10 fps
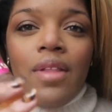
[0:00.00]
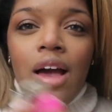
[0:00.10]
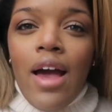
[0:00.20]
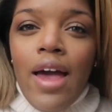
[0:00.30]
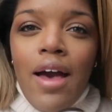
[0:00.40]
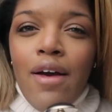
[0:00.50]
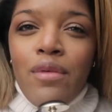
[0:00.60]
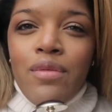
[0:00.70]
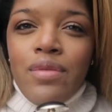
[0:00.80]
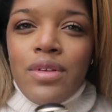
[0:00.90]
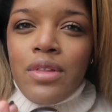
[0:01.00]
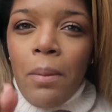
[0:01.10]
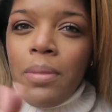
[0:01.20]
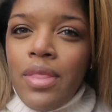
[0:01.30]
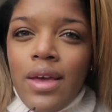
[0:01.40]
I have
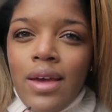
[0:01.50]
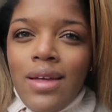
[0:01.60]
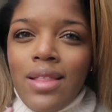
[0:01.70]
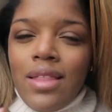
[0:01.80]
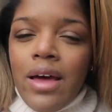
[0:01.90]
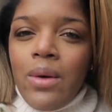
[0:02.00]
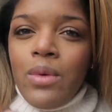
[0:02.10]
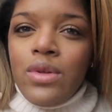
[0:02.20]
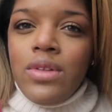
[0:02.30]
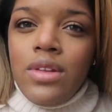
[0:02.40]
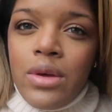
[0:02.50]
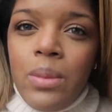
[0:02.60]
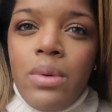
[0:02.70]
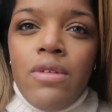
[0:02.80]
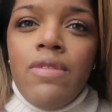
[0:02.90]
something that will still
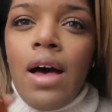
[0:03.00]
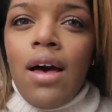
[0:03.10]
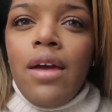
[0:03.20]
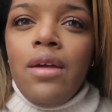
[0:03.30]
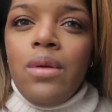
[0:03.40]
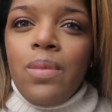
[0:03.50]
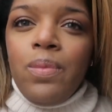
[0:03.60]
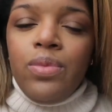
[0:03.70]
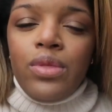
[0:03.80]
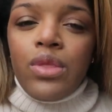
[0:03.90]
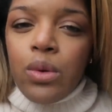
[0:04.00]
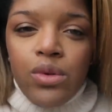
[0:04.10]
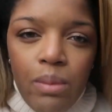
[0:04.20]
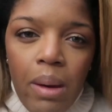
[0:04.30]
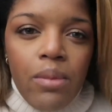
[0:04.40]
provide
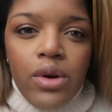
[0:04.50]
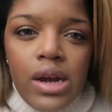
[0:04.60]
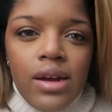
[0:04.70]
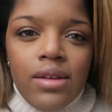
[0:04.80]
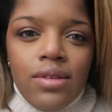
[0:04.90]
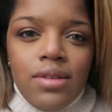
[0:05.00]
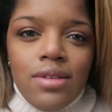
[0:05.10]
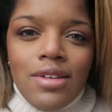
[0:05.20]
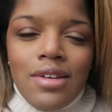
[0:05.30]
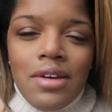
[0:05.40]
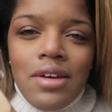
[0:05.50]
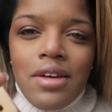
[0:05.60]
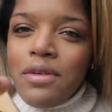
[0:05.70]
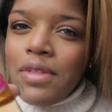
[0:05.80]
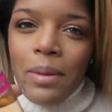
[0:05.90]
those memories,
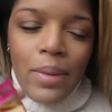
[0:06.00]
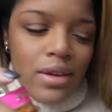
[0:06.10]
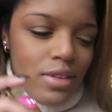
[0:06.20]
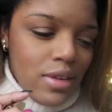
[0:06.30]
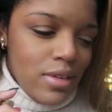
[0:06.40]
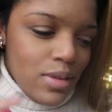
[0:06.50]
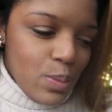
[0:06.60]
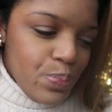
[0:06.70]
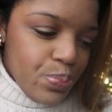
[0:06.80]
if that makes sense.